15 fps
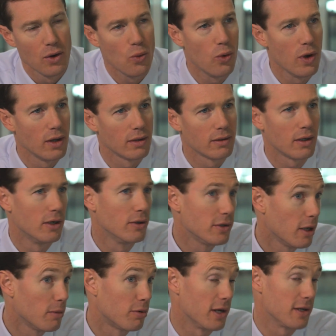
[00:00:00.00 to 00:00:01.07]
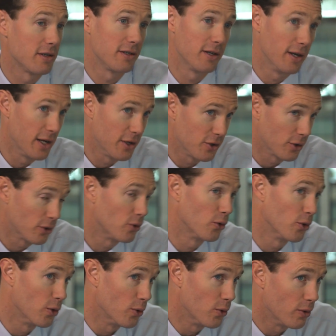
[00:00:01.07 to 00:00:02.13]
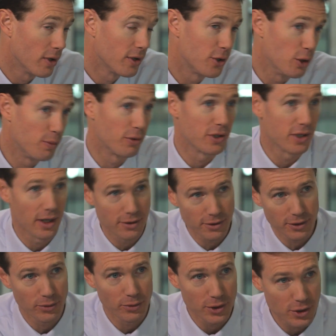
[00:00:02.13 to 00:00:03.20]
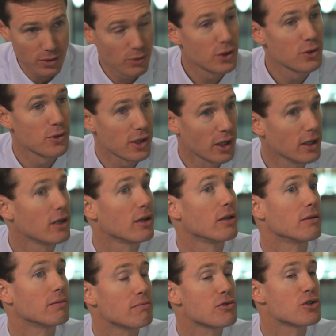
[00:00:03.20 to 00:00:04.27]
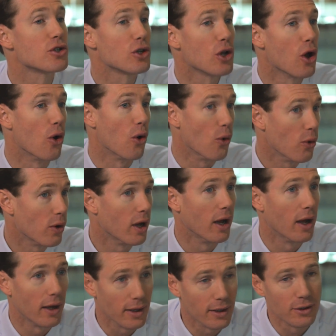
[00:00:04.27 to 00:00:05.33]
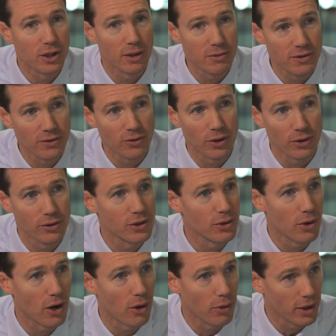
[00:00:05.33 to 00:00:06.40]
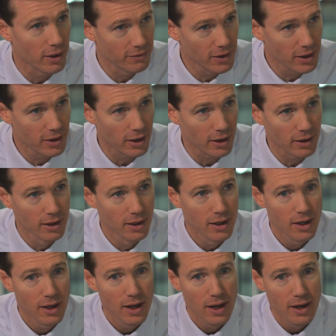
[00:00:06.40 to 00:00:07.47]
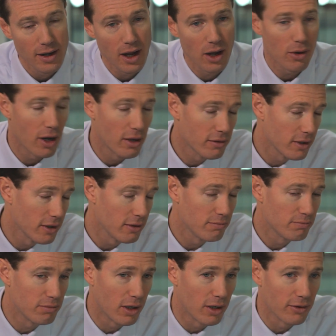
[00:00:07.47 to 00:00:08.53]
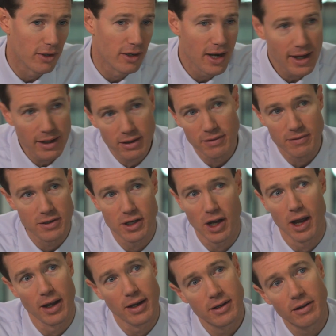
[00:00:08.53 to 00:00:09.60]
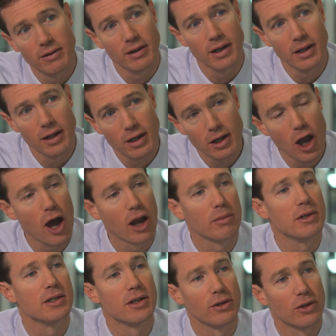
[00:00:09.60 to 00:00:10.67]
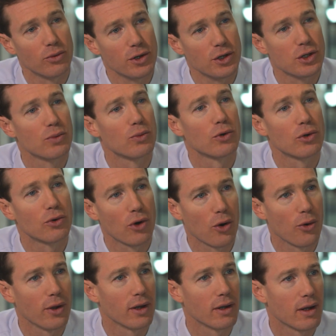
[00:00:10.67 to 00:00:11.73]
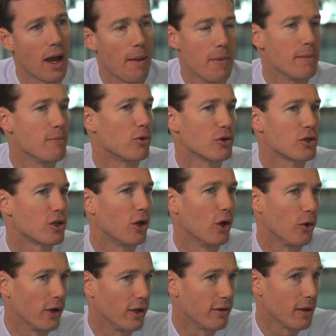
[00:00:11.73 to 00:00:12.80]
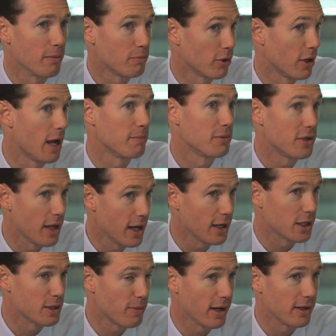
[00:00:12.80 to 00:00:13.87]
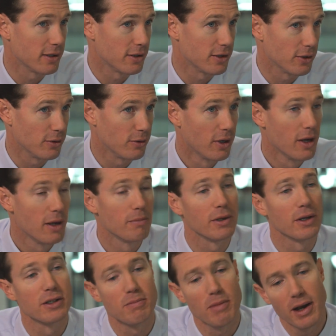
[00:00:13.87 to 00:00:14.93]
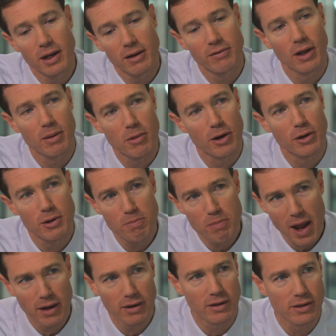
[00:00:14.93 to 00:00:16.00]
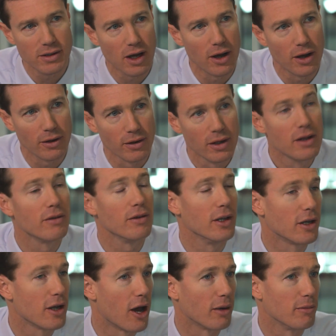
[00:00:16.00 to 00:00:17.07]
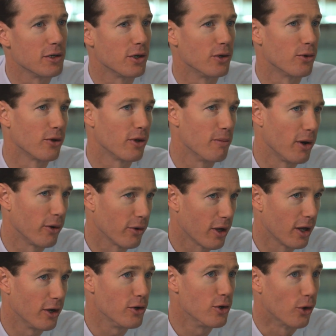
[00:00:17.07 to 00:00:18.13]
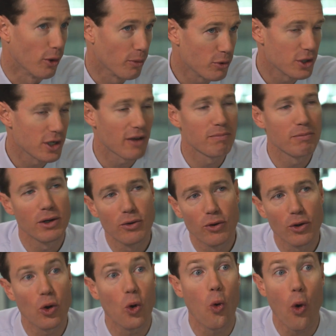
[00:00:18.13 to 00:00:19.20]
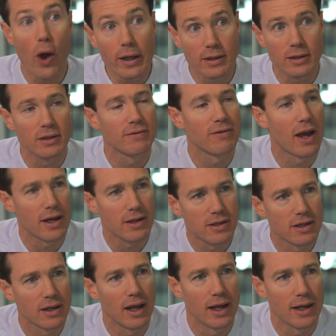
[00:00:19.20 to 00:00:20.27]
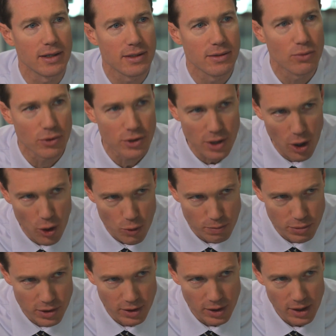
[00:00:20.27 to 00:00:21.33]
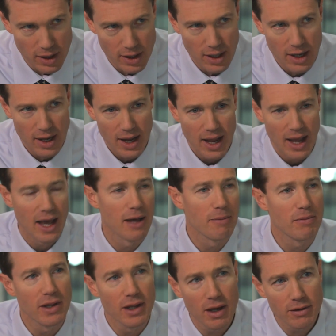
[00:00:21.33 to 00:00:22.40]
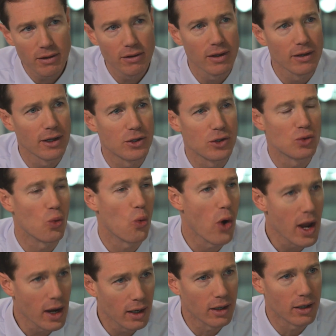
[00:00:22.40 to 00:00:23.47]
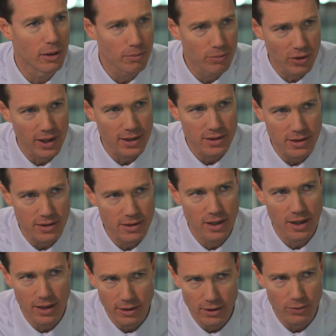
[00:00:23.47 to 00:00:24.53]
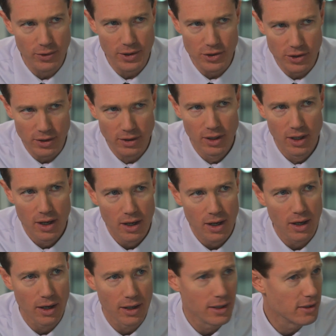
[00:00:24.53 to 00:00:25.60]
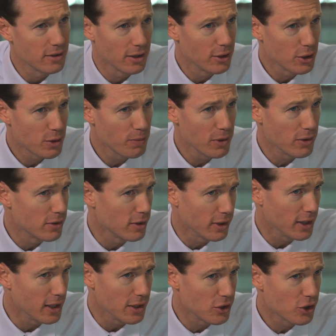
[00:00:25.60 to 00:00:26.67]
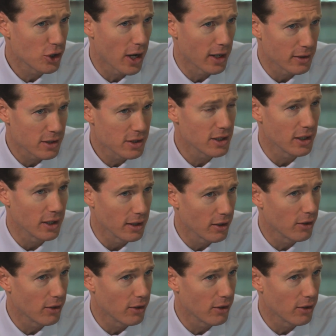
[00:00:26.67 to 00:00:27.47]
Well, hotel prices in Asia grew 2% in the region, which was a little slow in terms of growth to our way of thinking. Now, on the negative side, the economies in the region were growing a bit more slowly than perhaps they expected to, because many of them are dependent on the economies in North America and in Europe, which haven't been growing quite as fast as was hoped. And the other thing that is weighing on prices in the region is the dispute in the East China Sea